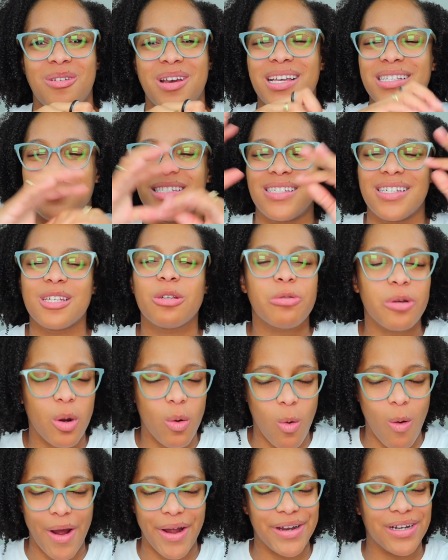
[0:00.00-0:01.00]
because it just
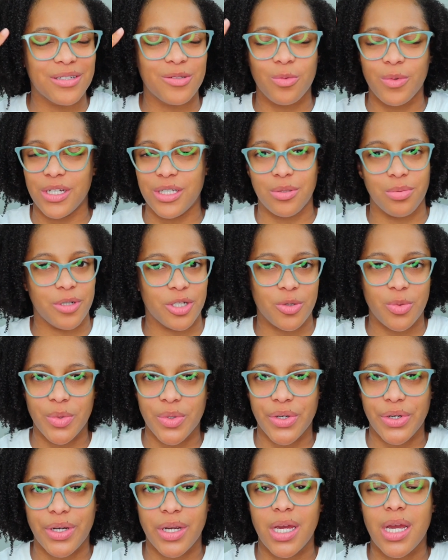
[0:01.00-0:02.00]
requires way too much
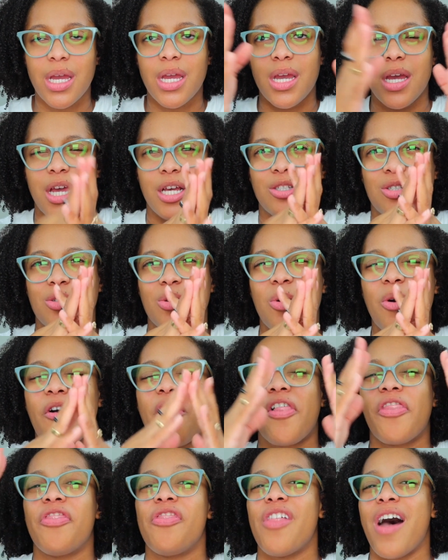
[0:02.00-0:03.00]
work. And
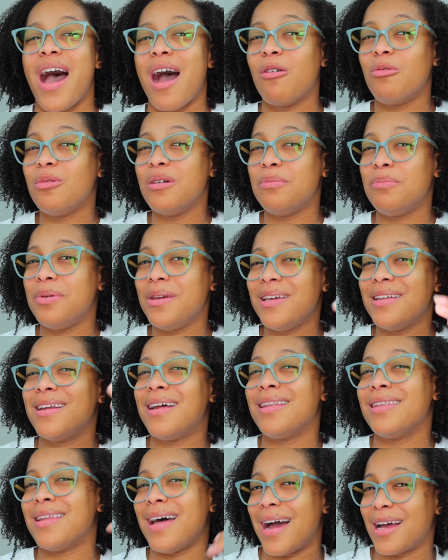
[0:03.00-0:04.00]
so that would be
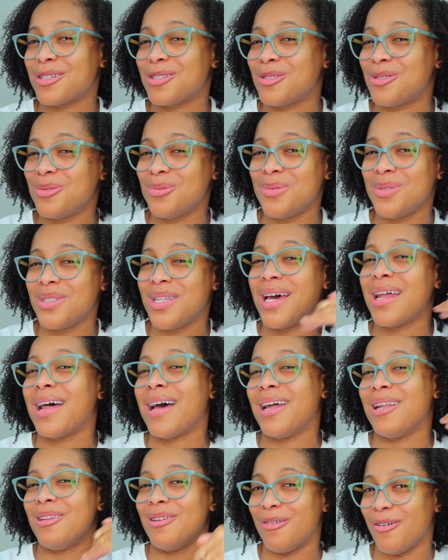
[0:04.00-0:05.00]
the last tool that
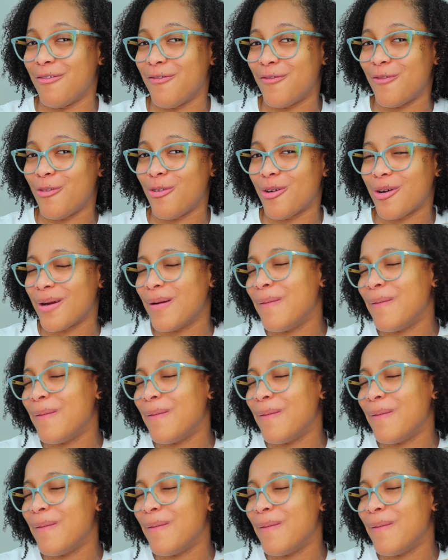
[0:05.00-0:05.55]
I look for.